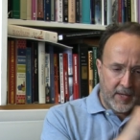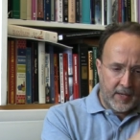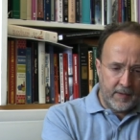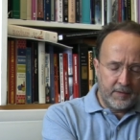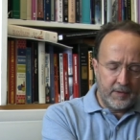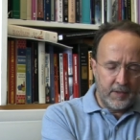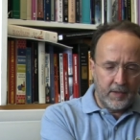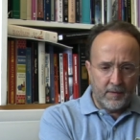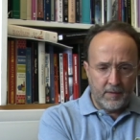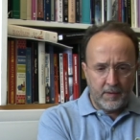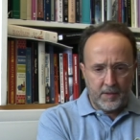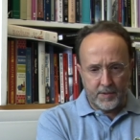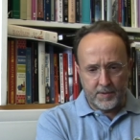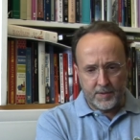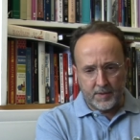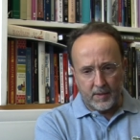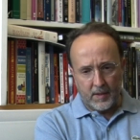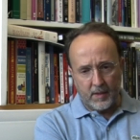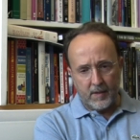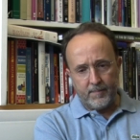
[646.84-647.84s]
and in
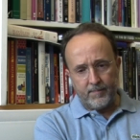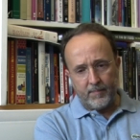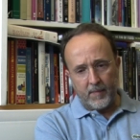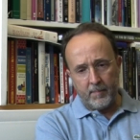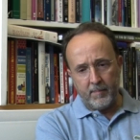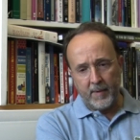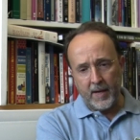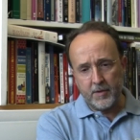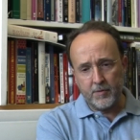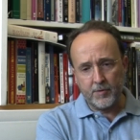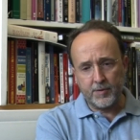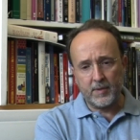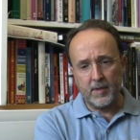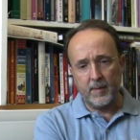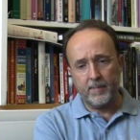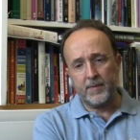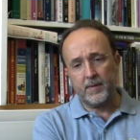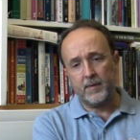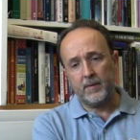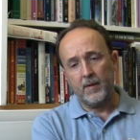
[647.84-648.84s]
this uh,
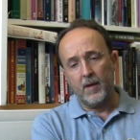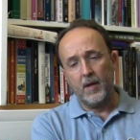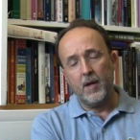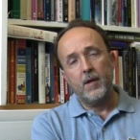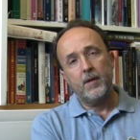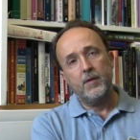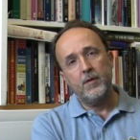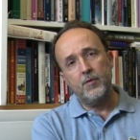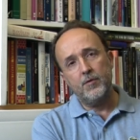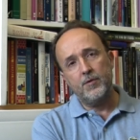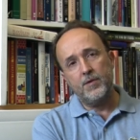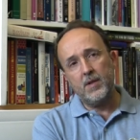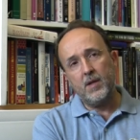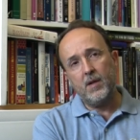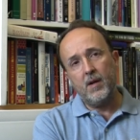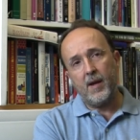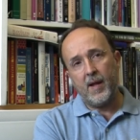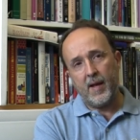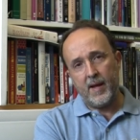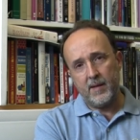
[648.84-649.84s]
manuscript, you
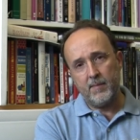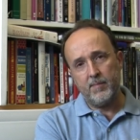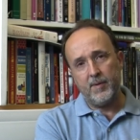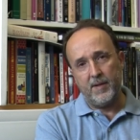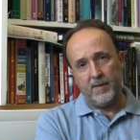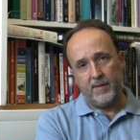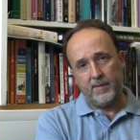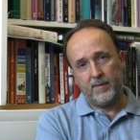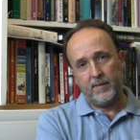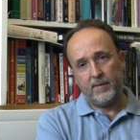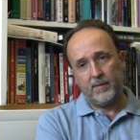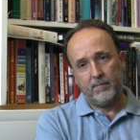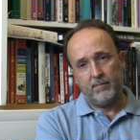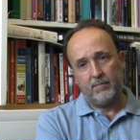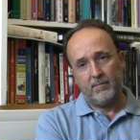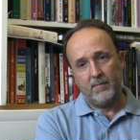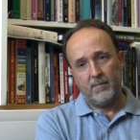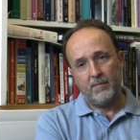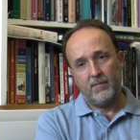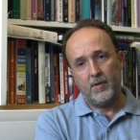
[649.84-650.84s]
see Leibniz
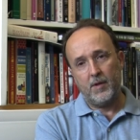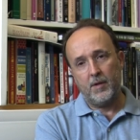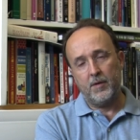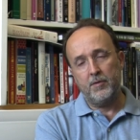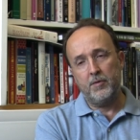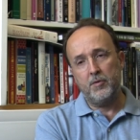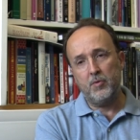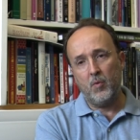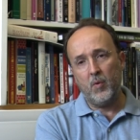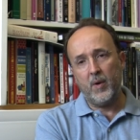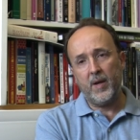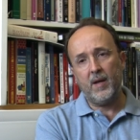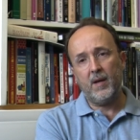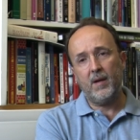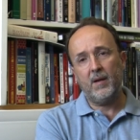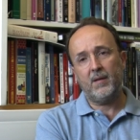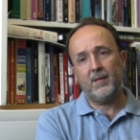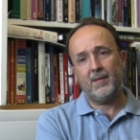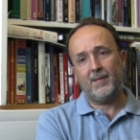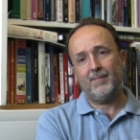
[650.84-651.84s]

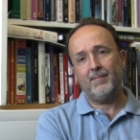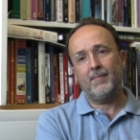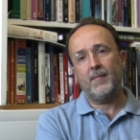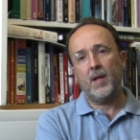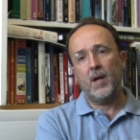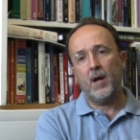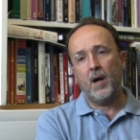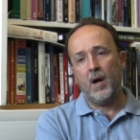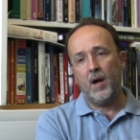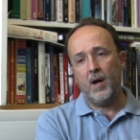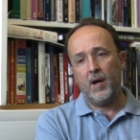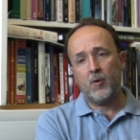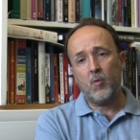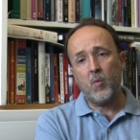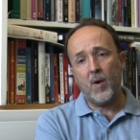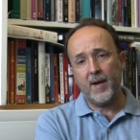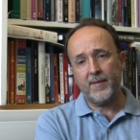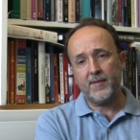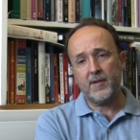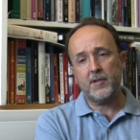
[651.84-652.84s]
doing uh,
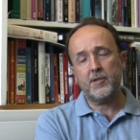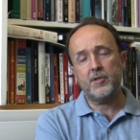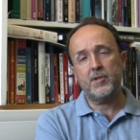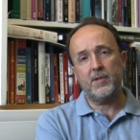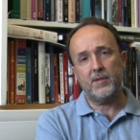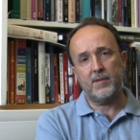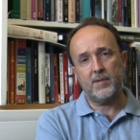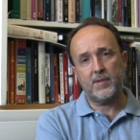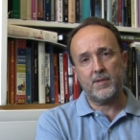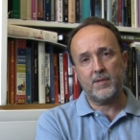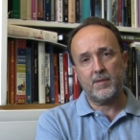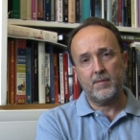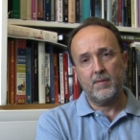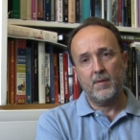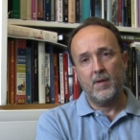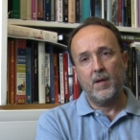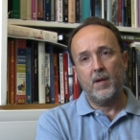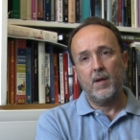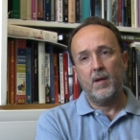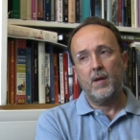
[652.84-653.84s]
quadratures
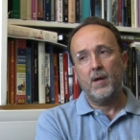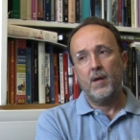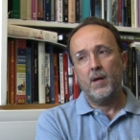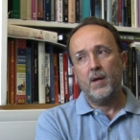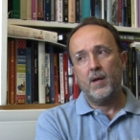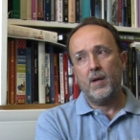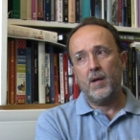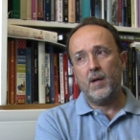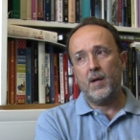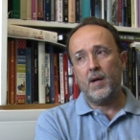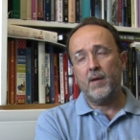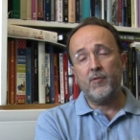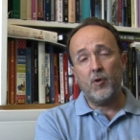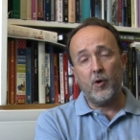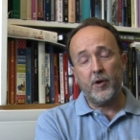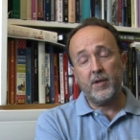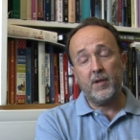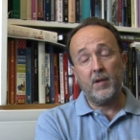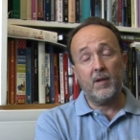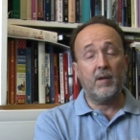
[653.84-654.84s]

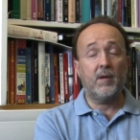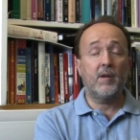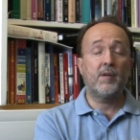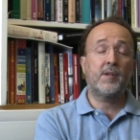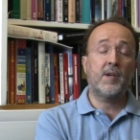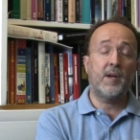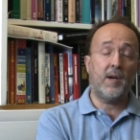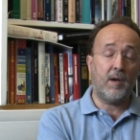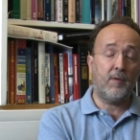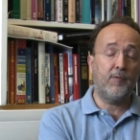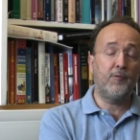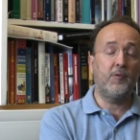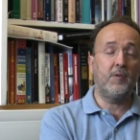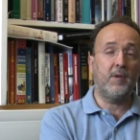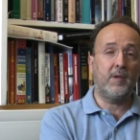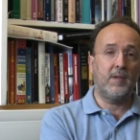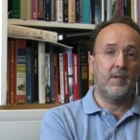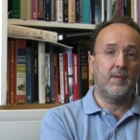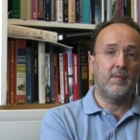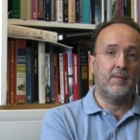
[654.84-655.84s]
avoiding
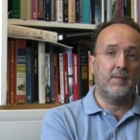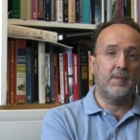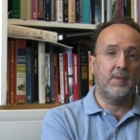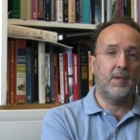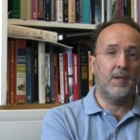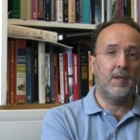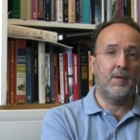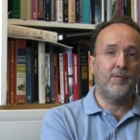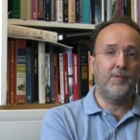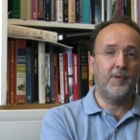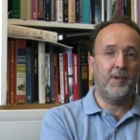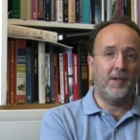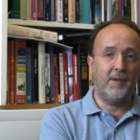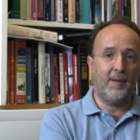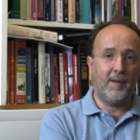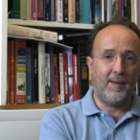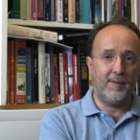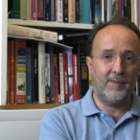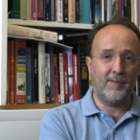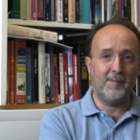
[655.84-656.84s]
carefully
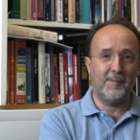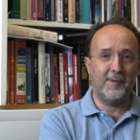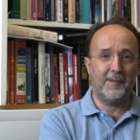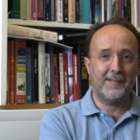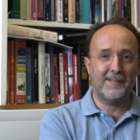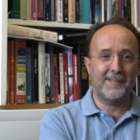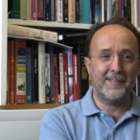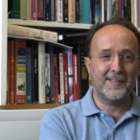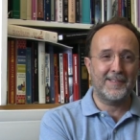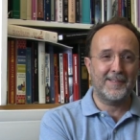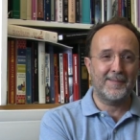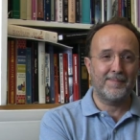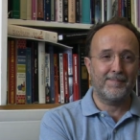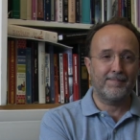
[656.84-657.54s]
infinitesimals.